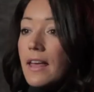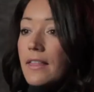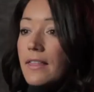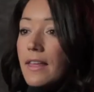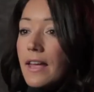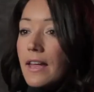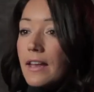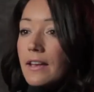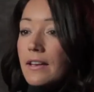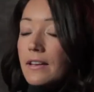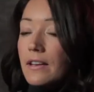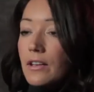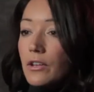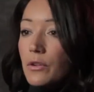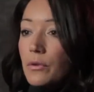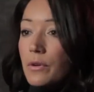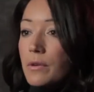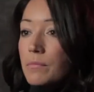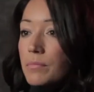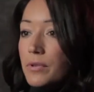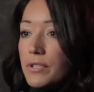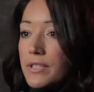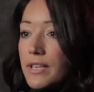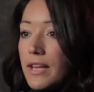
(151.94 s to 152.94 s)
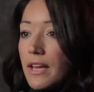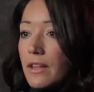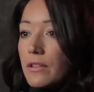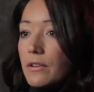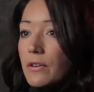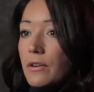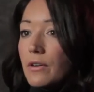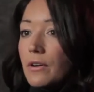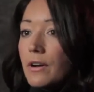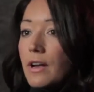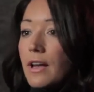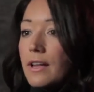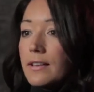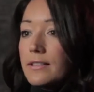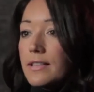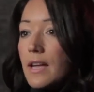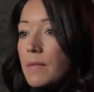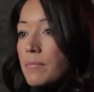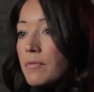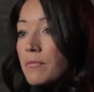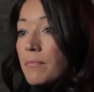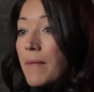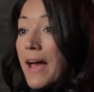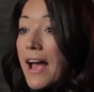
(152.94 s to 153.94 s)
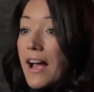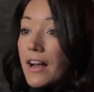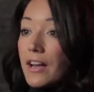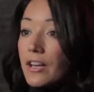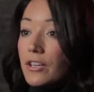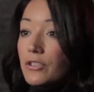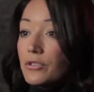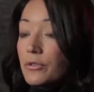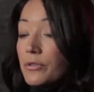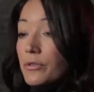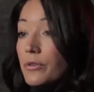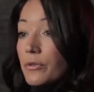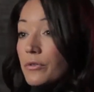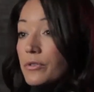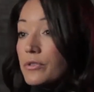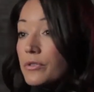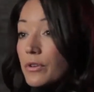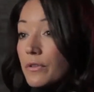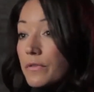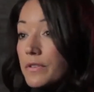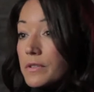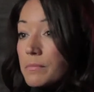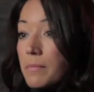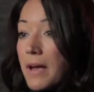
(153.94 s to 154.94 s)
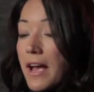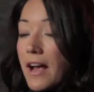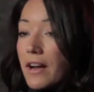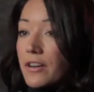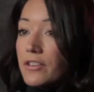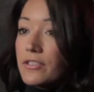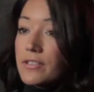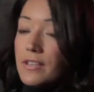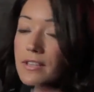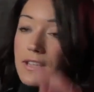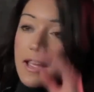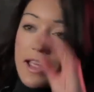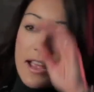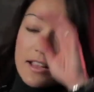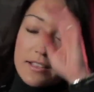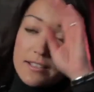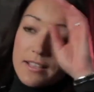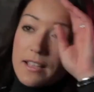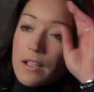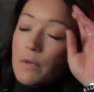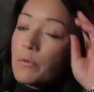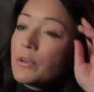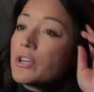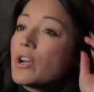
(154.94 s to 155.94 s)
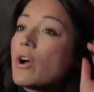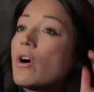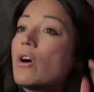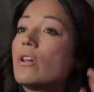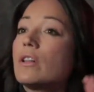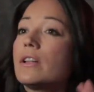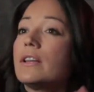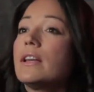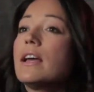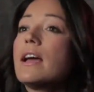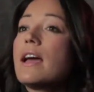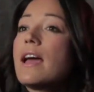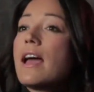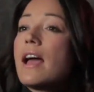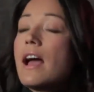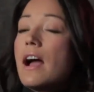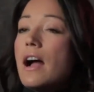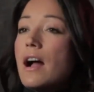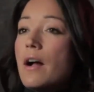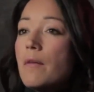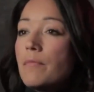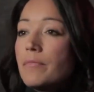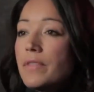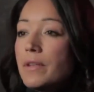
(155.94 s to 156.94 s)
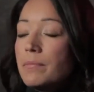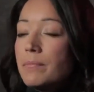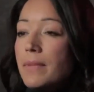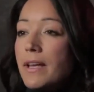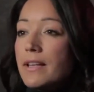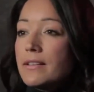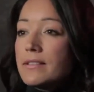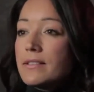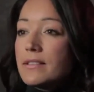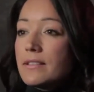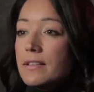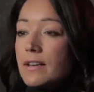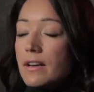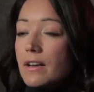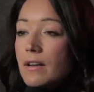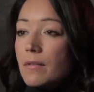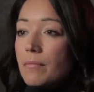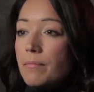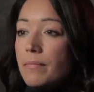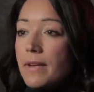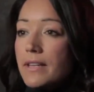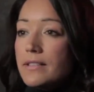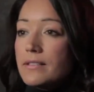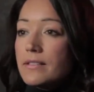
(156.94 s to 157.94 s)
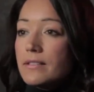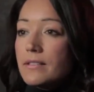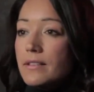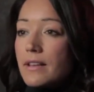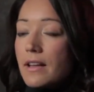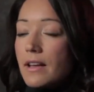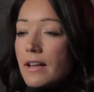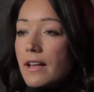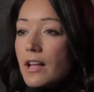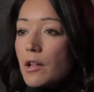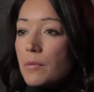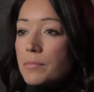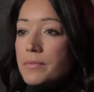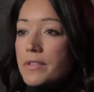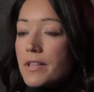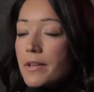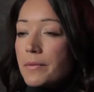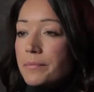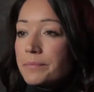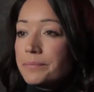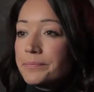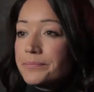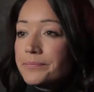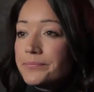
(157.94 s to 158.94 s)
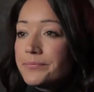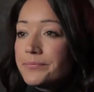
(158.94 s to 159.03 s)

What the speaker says: then you can put together a type of package or service package, as I would call it, that best helps them.